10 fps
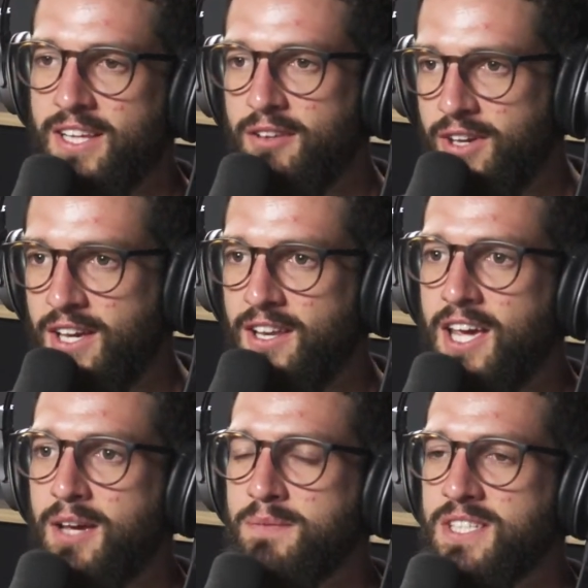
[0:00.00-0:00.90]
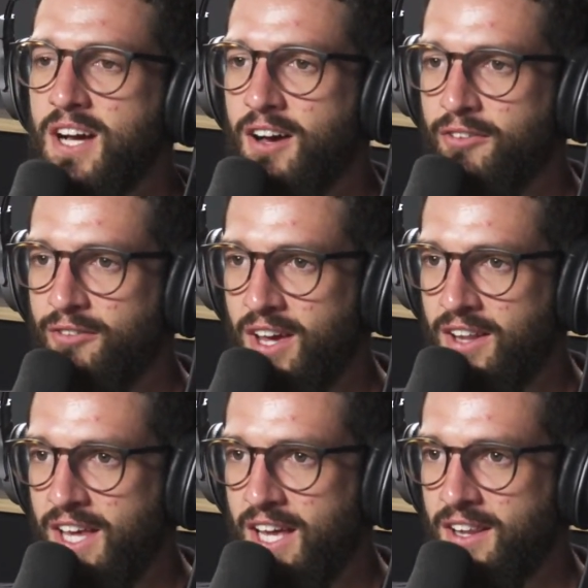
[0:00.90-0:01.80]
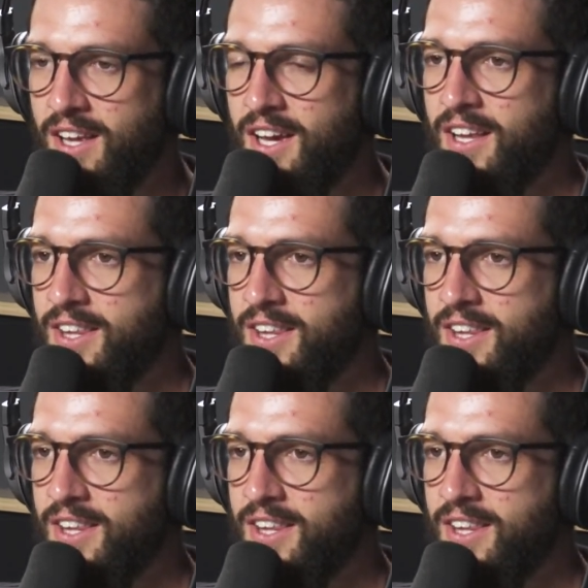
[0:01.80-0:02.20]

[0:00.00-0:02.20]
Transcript: like, the Vietnam stuff, and then